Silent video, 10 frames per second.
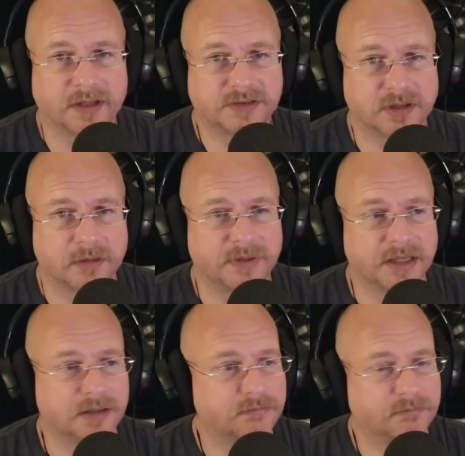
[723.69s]
It's going to
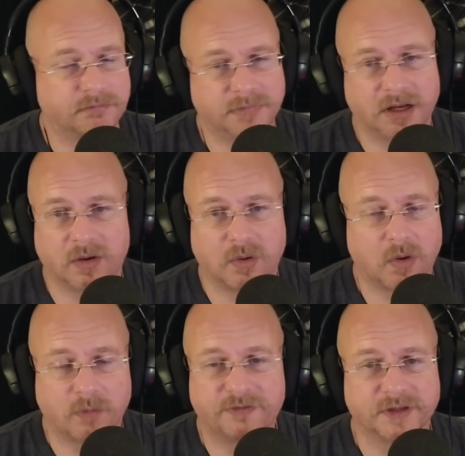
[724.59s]
be, you know,
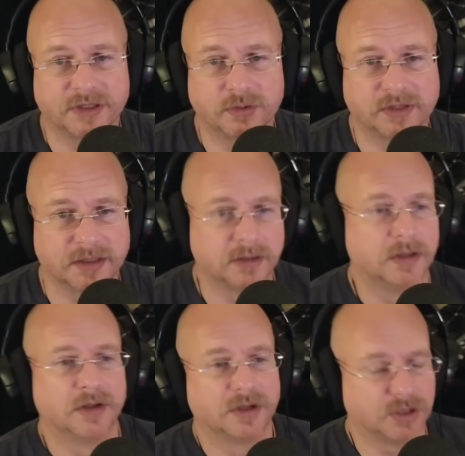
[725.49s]
hopefully you can
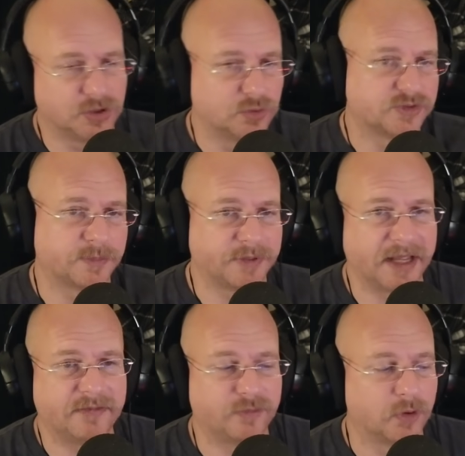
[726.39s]
use a
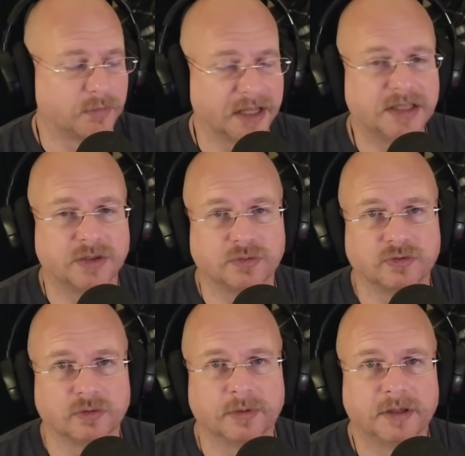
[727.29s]
platform like
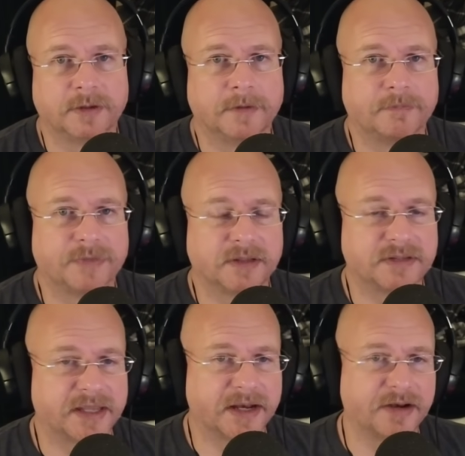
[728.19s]
YouTube
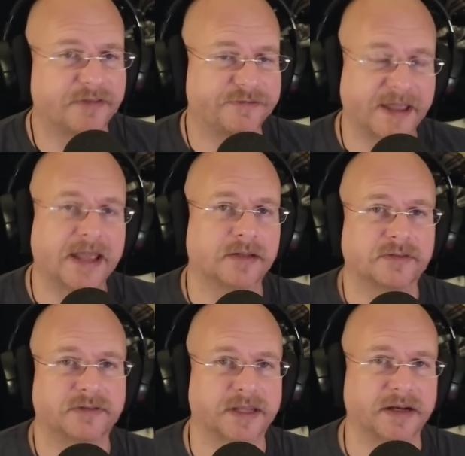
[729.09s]
to get enough
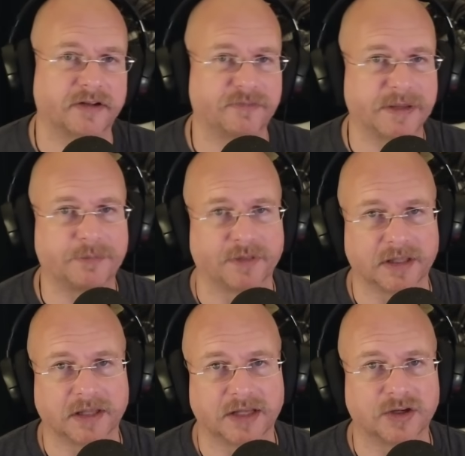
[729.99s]
fans, to get enough people
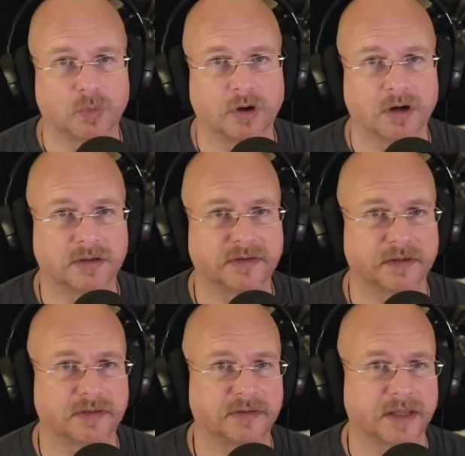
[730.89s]
that like your work, to,
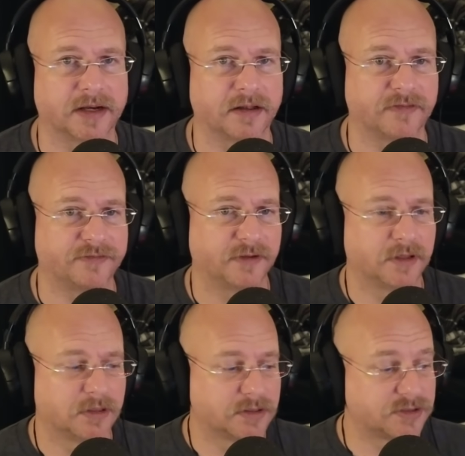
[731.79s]
to get enough
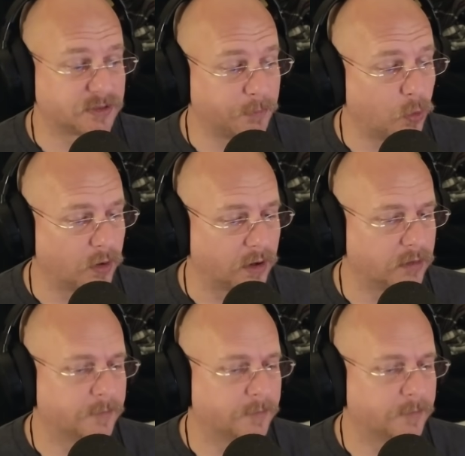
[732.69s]
support